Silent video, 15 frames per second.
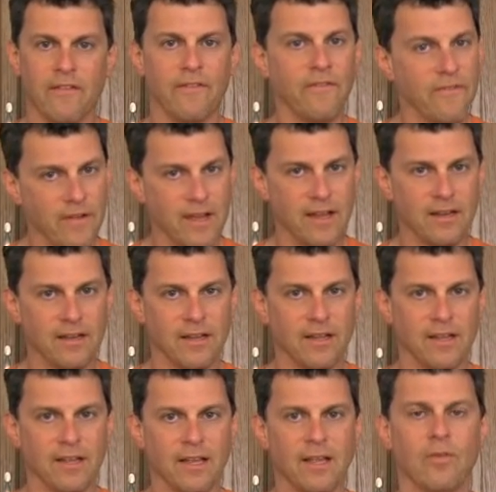fit
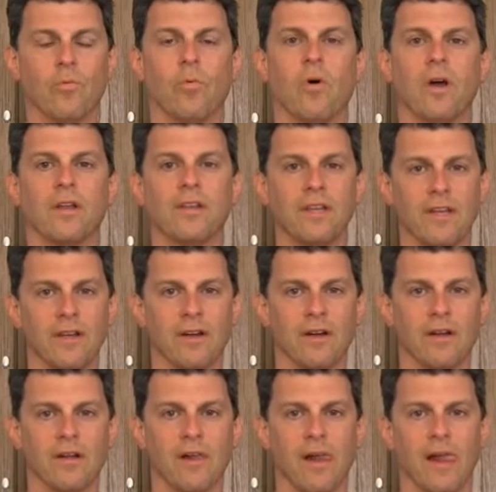in 1 year.
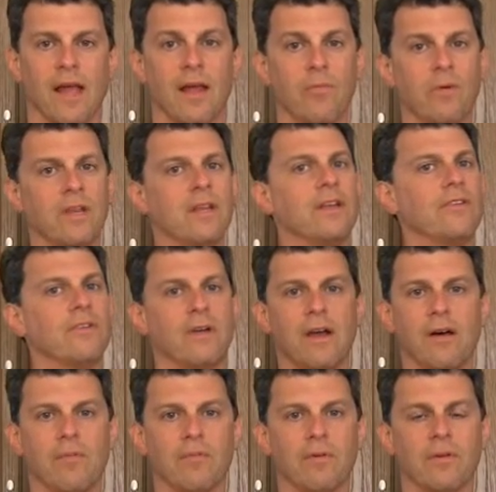And we need your
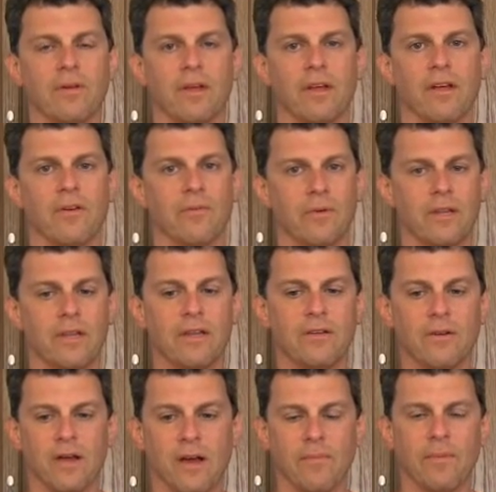help. We need
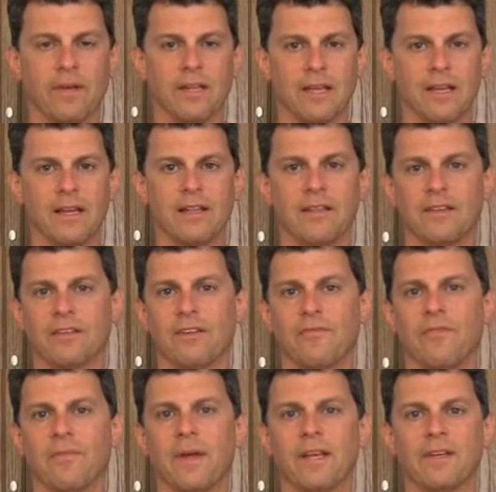your help in getting this
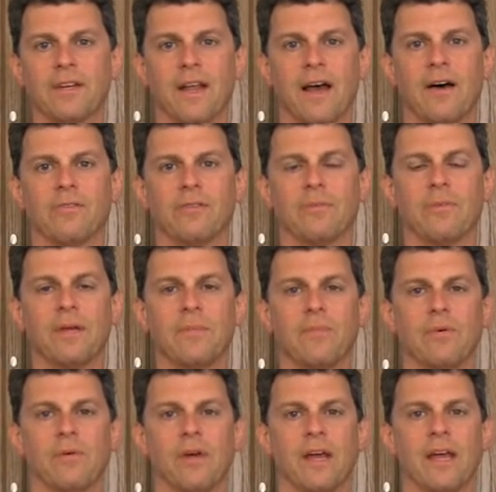information out to
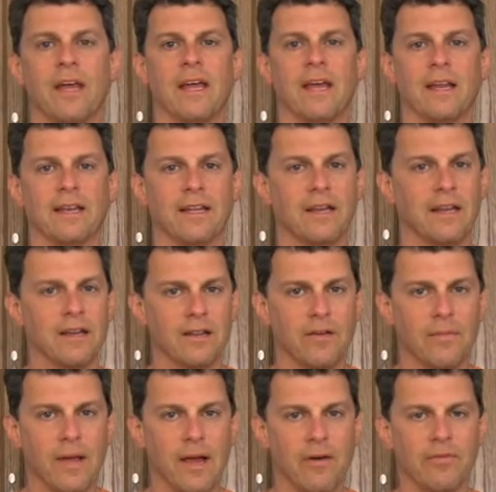people and getting
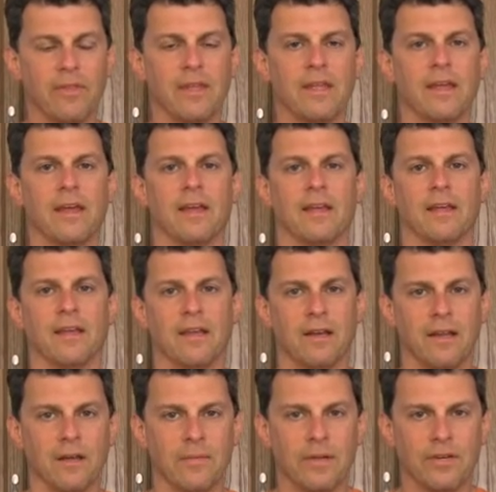them healthy,
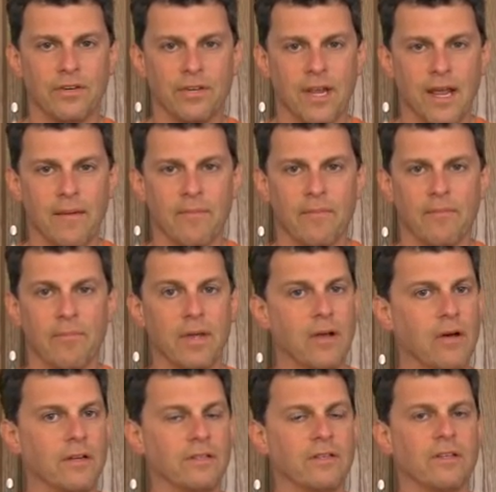getting them in shape,
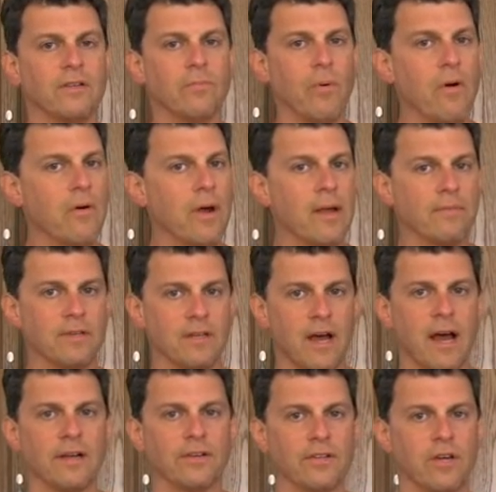because this program's
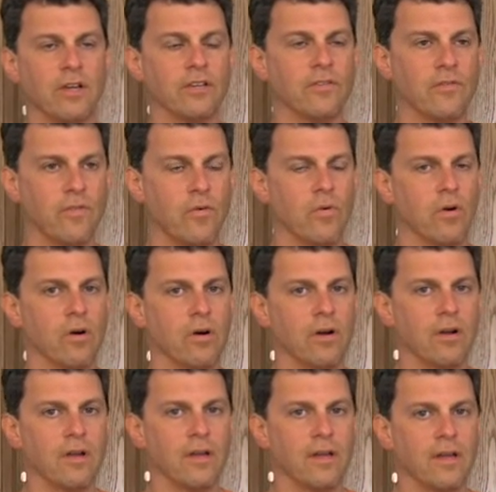not just
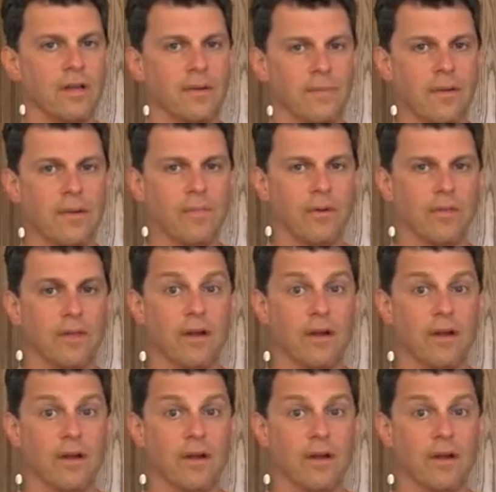for people